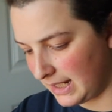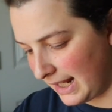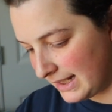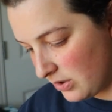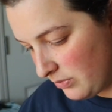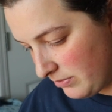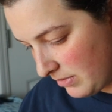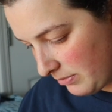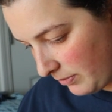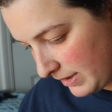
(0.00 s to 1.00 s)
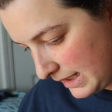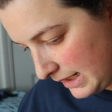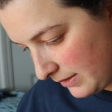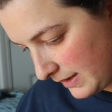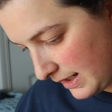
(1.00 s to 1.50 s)
And I don't remember what
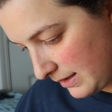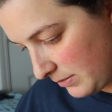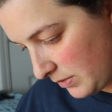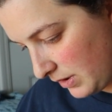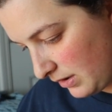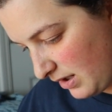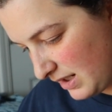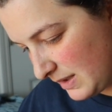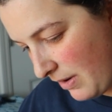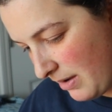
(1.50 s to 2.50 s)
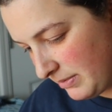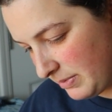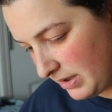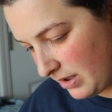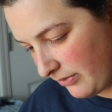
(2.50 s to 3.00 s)
needle size I'm doing it on. It's
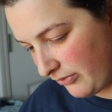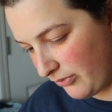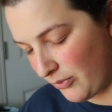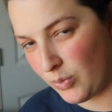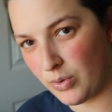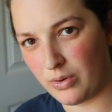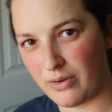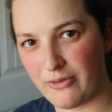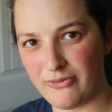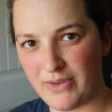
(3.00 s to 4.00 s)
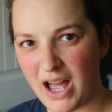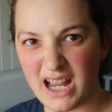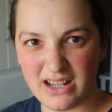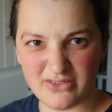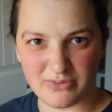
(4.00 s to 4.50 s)
probably a 4 or a
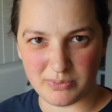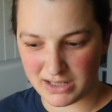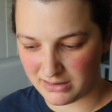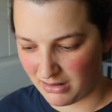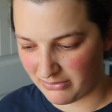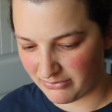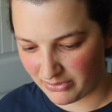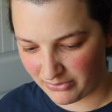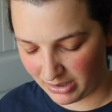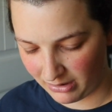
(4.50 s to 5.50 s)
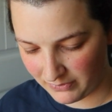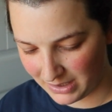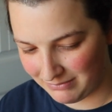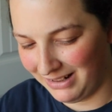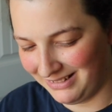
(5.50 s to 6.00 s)
5 based off of the feel of
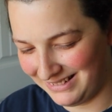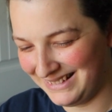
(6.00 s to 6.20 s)
it.